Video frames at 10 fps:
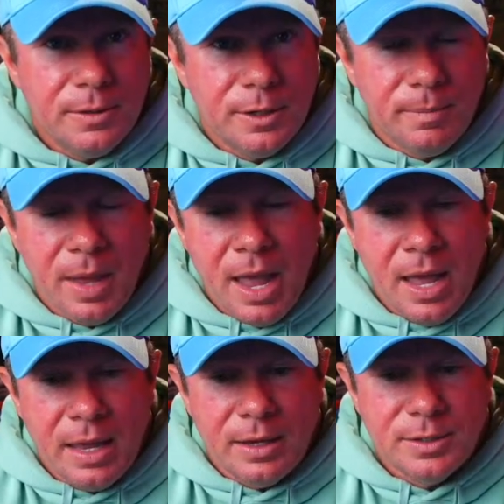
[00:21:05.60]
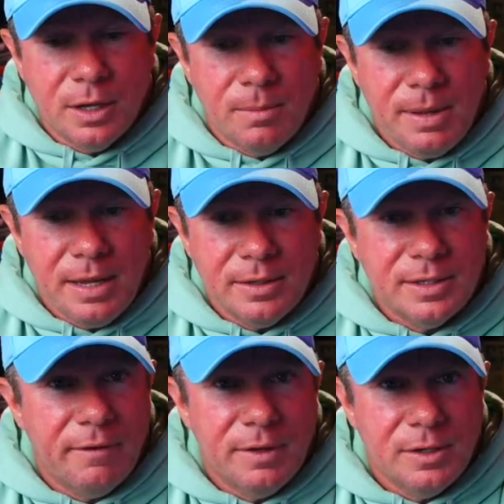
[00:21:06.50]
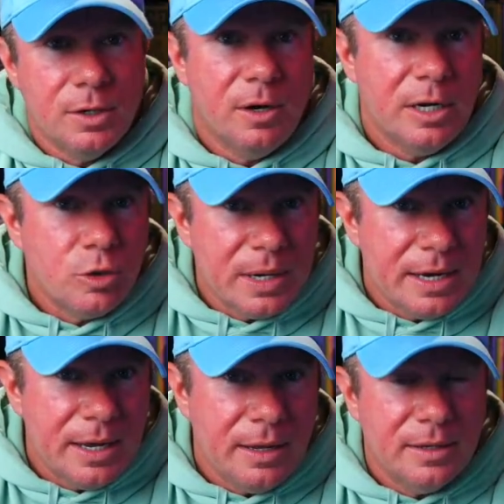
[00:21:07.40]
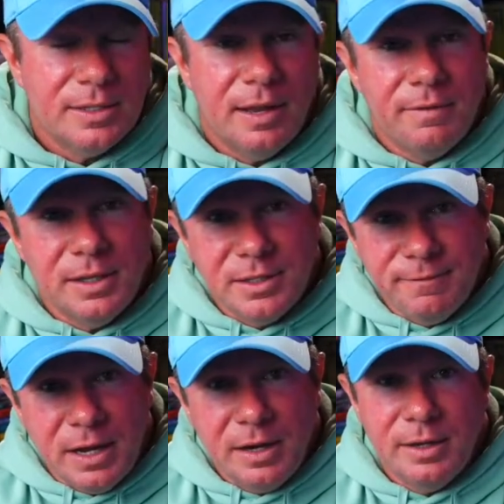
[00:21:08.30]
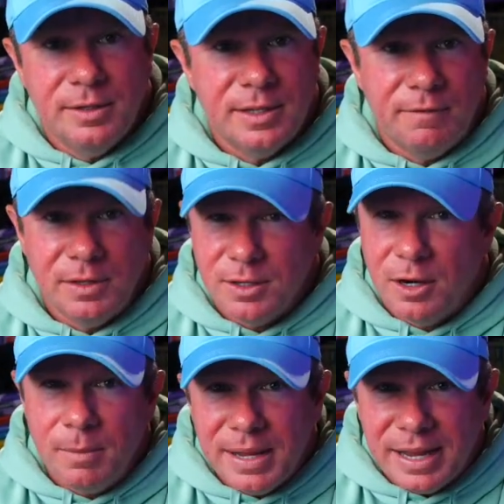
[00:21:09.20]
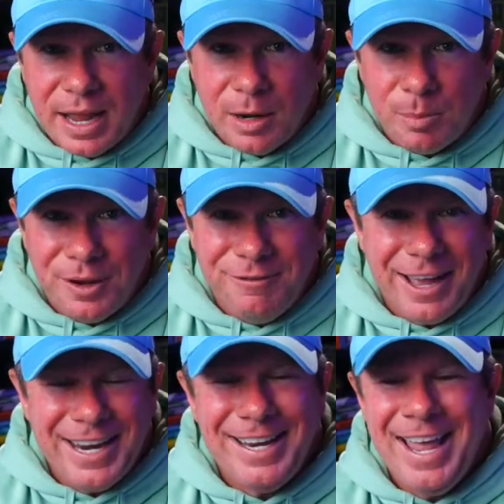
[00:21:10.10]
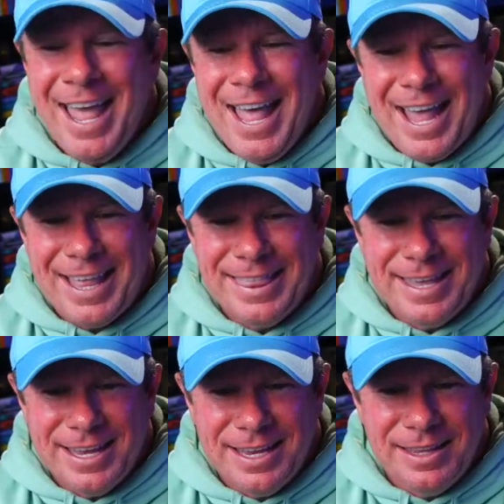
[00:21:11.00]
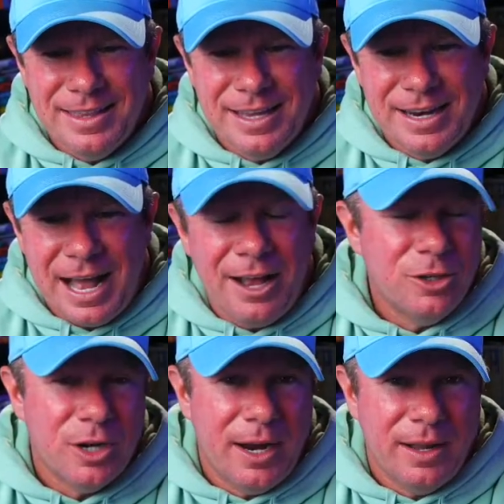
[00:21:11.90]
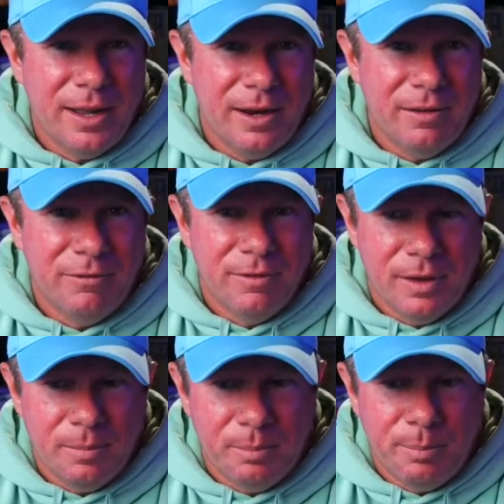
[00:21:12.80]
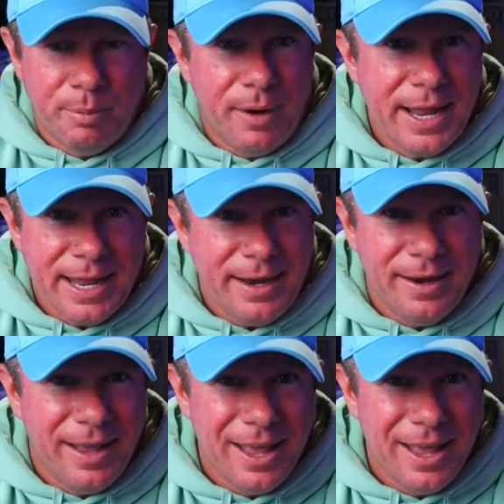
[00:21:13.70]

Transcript: YouTube is going to be stuff that is already trending and stuff that's fun and stuff that's already been kind of pre-vetted. And then I'll try to kind of break it